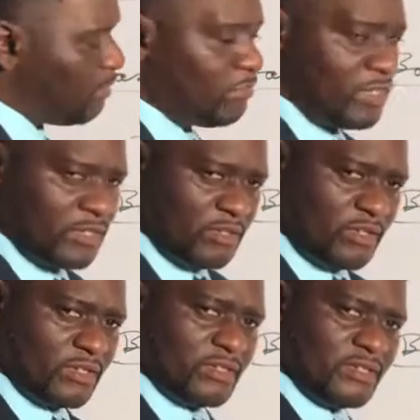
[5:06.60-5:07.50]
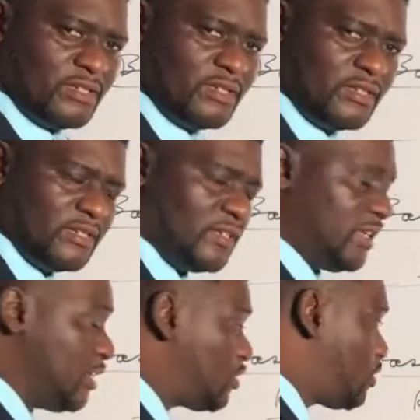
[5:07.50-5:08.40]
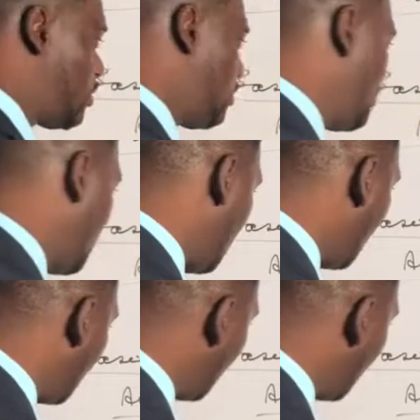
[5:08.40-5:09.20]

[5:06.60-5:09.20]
me raise another issue here.